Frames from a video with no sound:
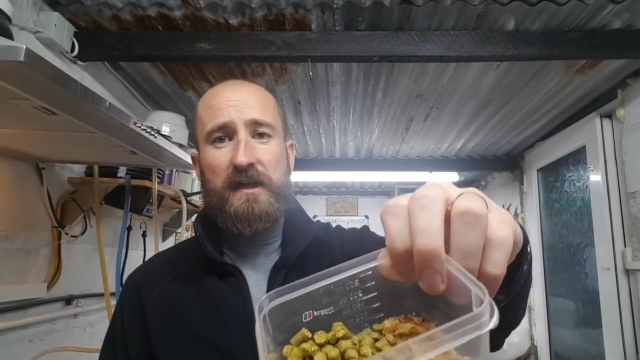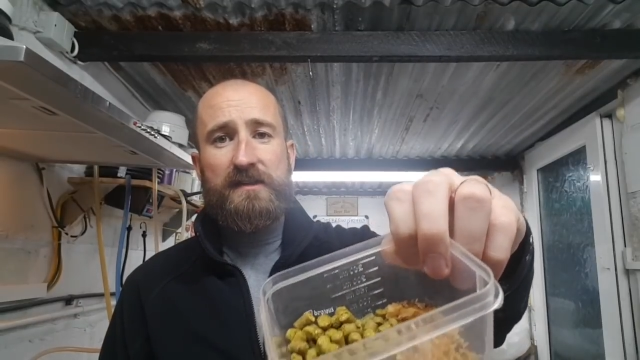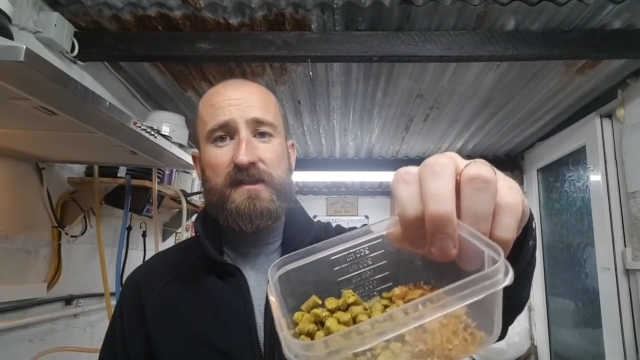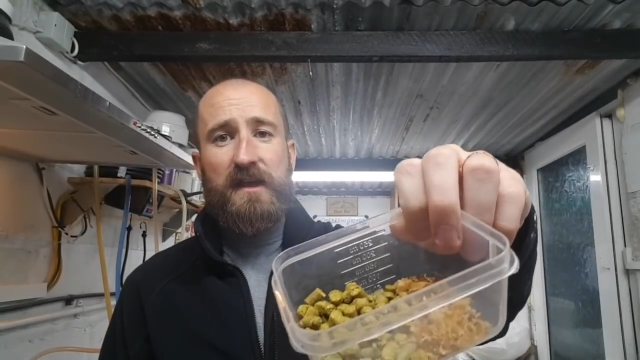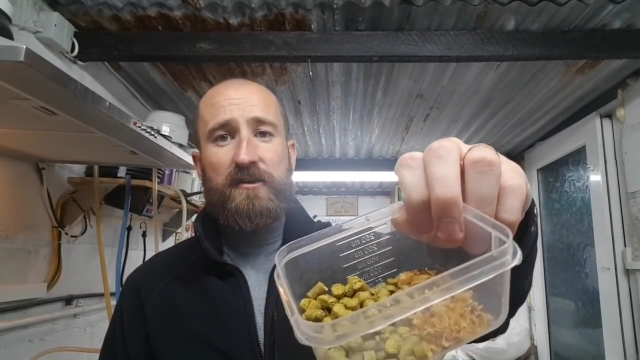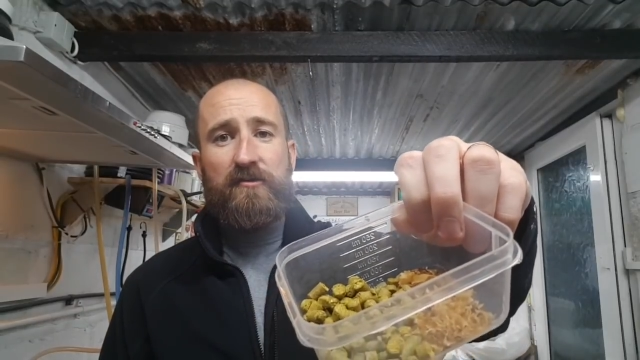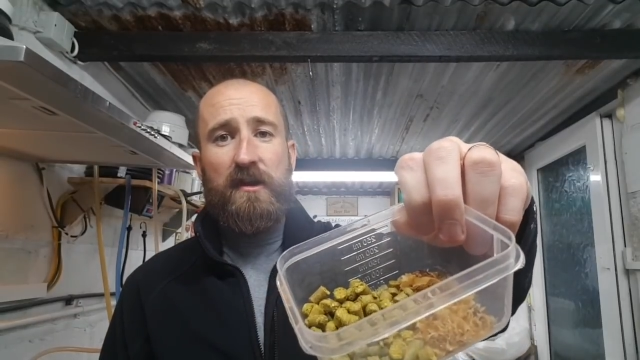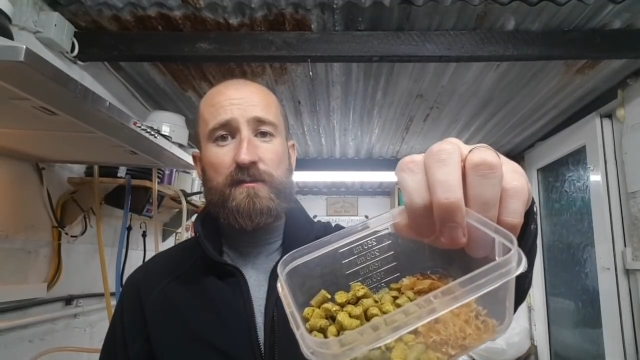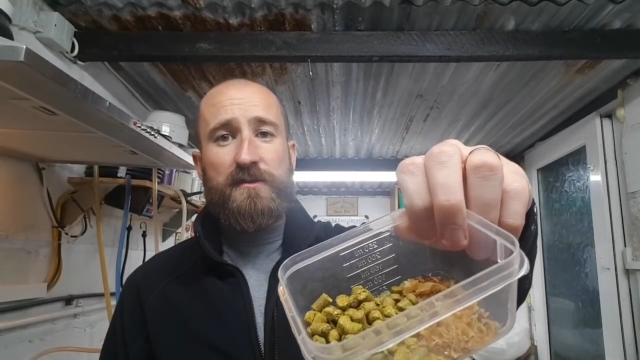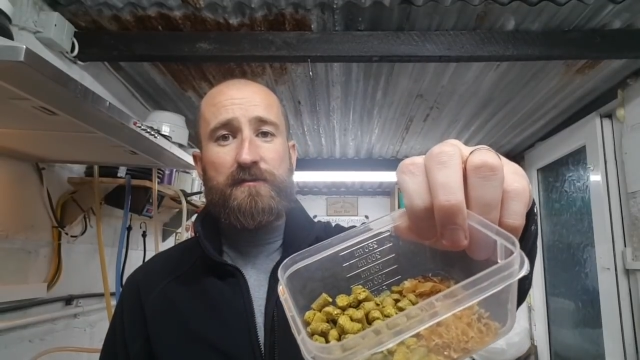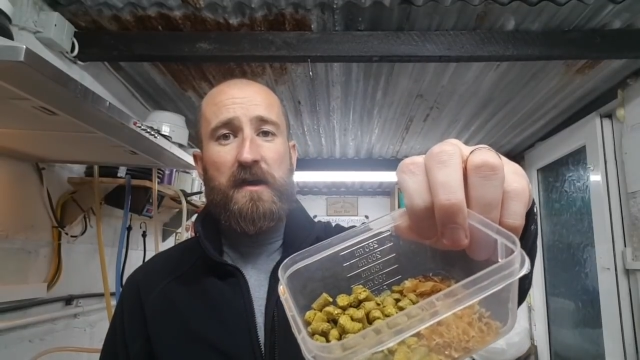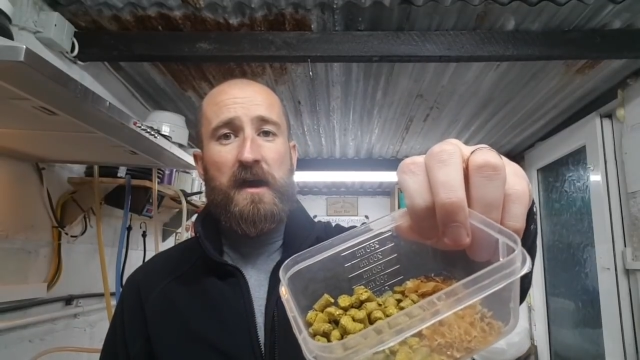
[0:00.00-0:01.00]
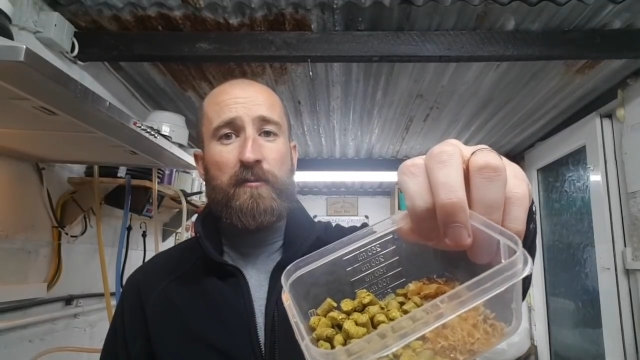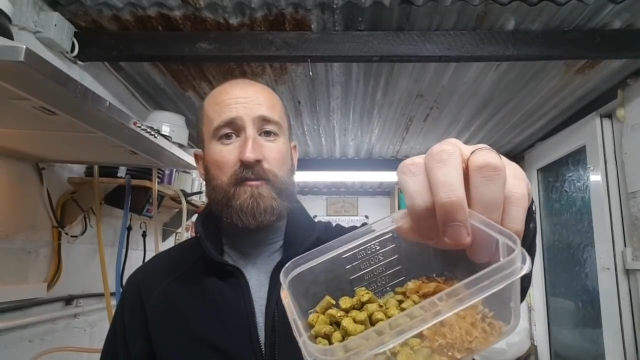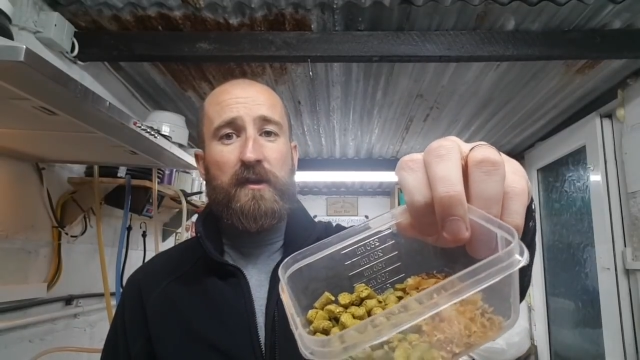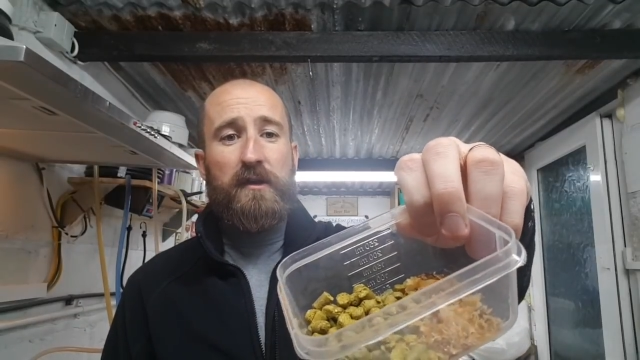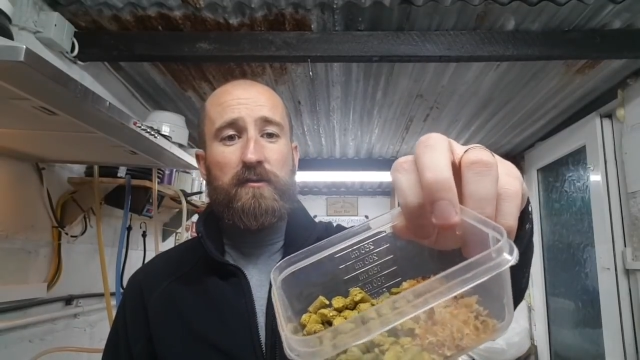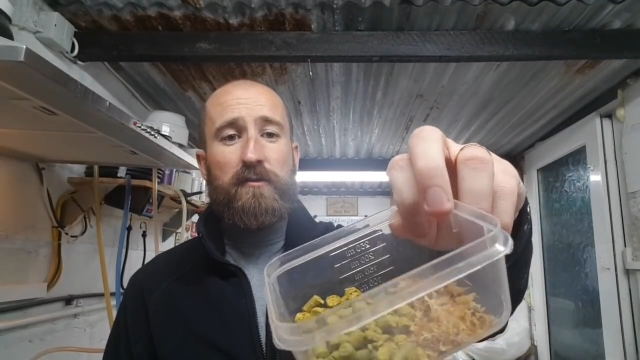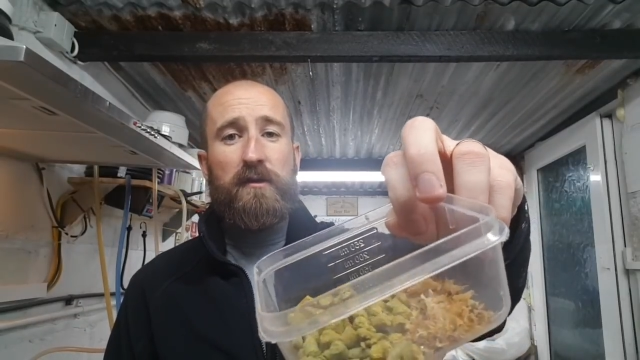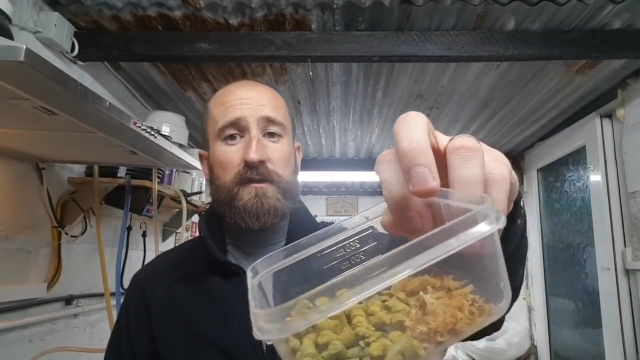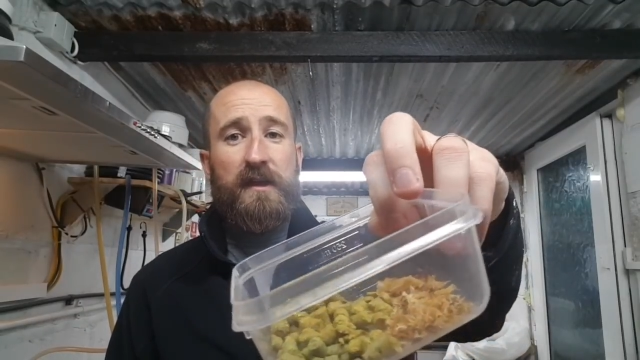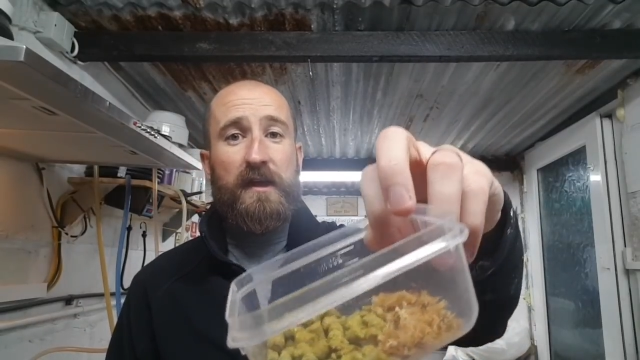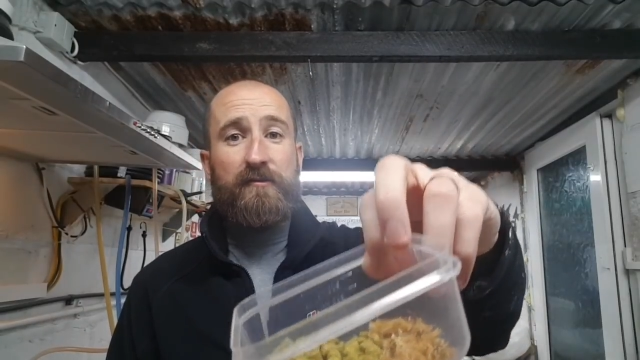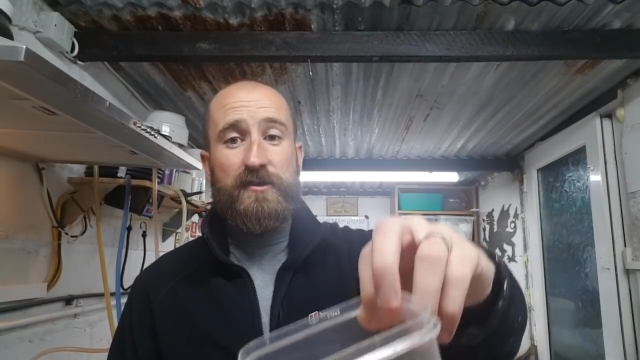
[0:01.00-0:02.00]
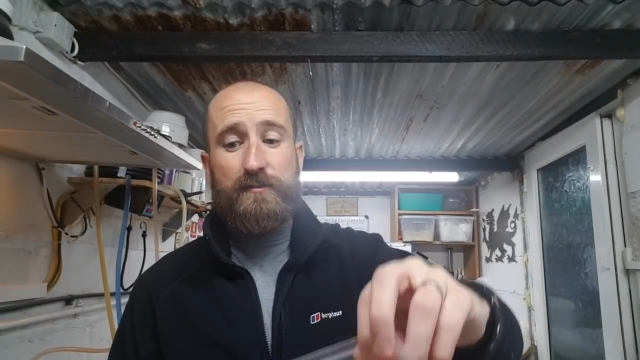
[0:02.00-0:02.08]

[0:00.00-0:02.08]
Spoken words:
and 10 grams of Amarillo and Irish